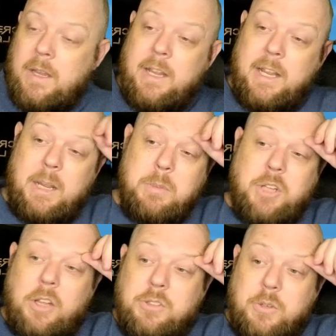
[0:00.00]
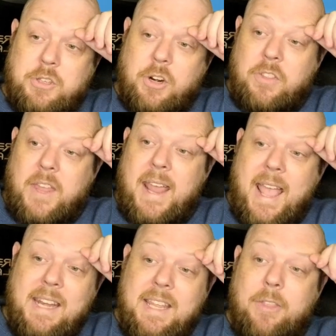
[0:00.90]
He was also certain that
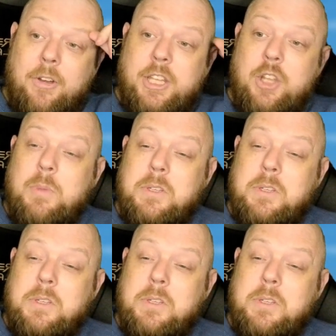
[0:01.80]
any other humans